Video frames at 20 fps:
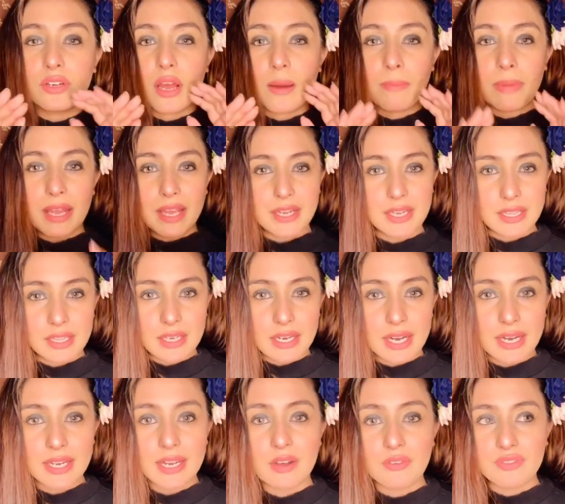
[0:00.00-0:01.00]
apply it in the
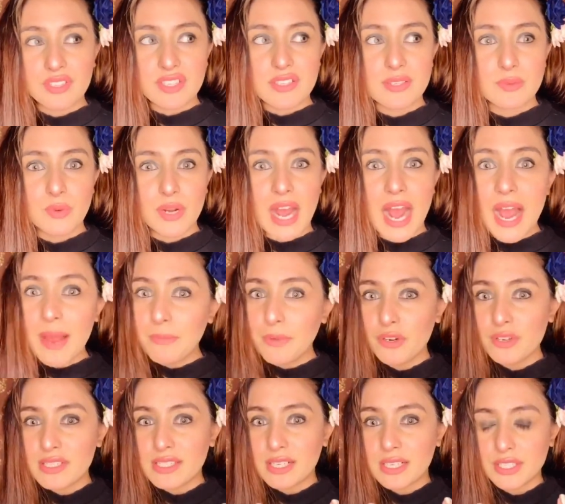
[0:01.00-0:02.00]
night. Now, this is what I'm going
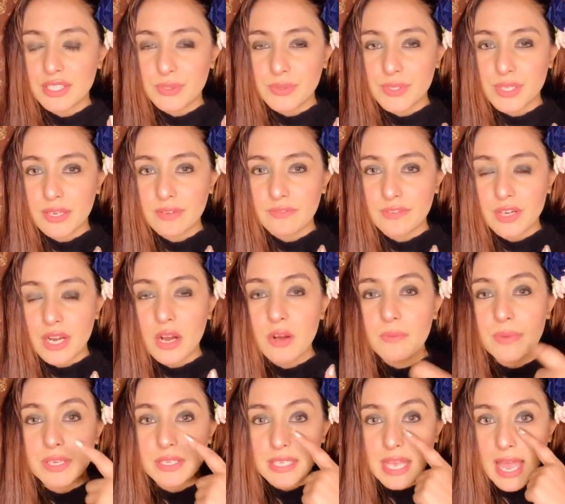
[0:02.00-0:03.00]
to start using for now
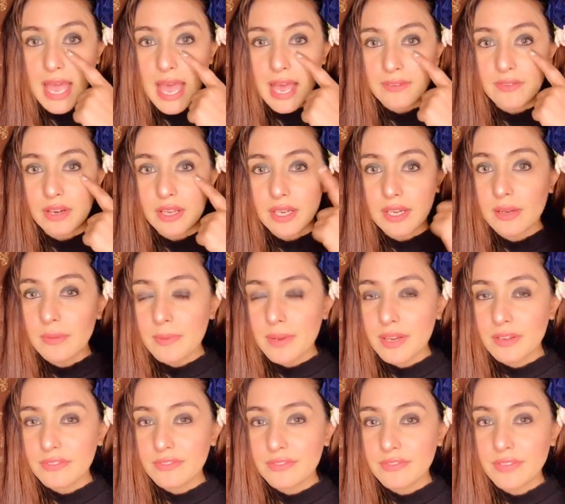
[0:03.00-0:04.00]
because I have a little bit
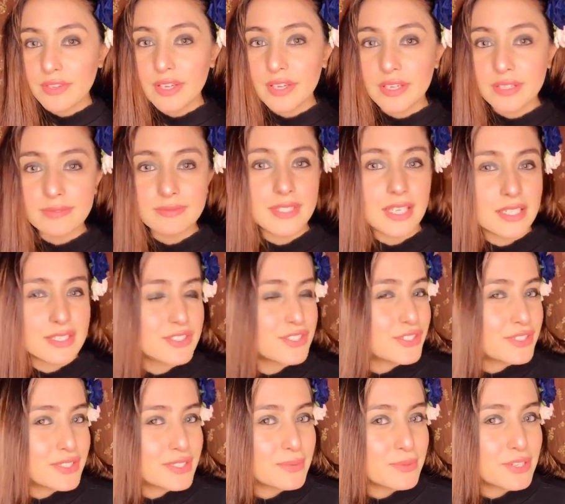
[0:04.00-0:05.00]
of dark
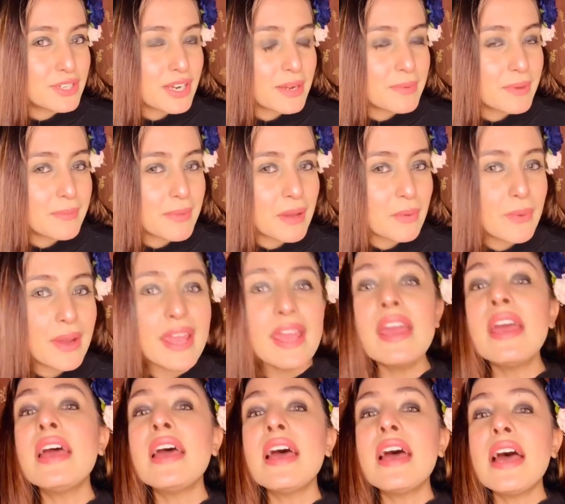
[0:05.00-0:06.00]
circles which are coming my way.
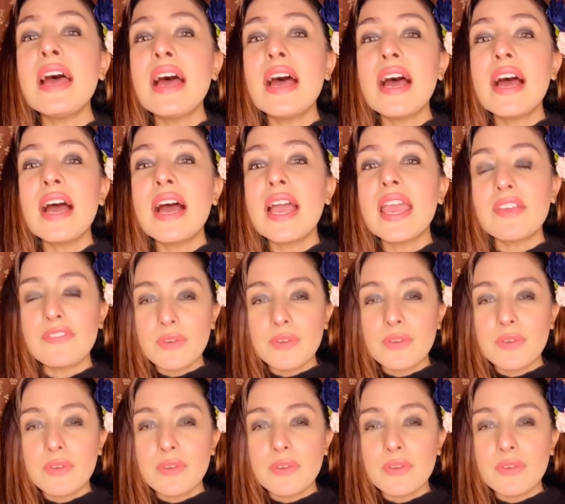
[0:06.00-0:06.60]
If